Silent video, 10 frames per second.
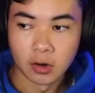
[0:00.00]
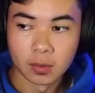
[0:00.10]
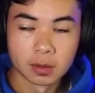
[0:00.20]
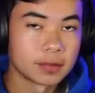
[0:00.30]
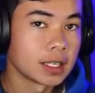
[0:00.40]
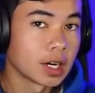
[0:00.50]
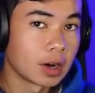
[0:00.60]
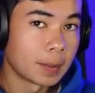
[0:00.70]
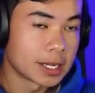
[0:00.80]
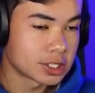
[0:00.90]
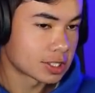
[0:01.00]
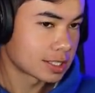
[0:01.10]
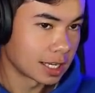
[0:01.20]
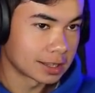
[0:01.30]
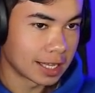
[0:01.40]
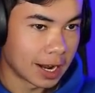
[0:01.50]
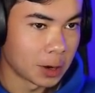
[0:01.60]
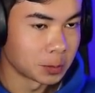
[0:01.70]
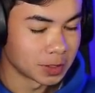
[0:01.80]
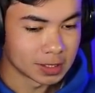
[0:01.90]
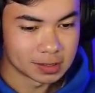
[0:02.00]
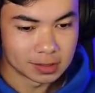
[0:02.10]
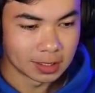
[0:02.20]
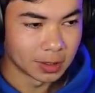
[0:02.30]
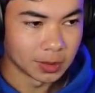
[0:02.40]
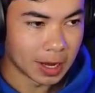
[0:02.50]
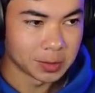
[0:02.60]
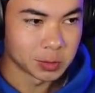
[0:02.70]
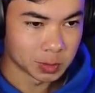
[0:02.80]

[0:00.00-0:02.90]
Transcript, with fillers: a normal video, I might just cut that out because, you know, that was